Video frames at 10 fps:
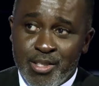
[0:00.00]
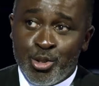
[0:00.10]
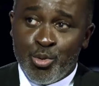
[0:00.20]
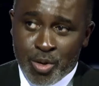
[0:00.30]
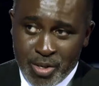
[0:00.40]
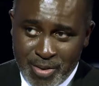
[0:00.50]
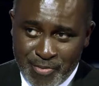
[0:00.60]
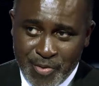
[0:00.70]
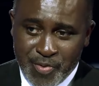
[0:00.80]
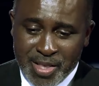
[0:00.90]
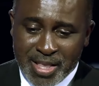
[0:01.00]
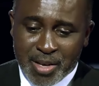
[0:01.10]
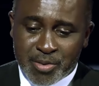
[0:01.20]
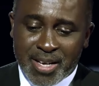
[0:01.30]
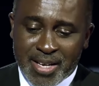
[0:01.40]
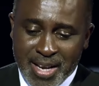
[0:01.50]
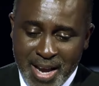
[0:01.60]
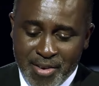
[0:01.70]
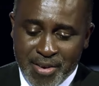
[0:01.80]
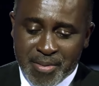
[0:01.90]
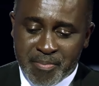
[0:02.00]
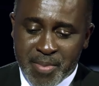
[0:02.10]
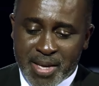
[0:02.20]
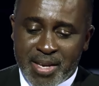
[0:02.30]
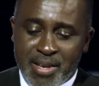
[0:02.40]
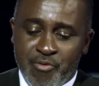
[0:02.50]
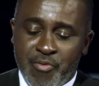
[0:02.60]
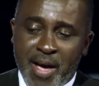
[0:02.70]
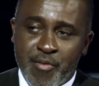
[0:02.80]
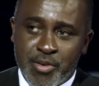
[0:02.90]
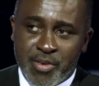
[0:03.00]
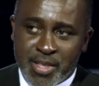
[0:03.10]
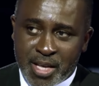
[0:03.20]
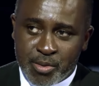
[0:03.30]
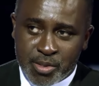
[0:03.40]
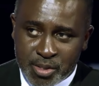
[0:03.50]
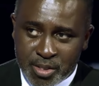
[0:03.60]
250,000 naira, making it 500,000.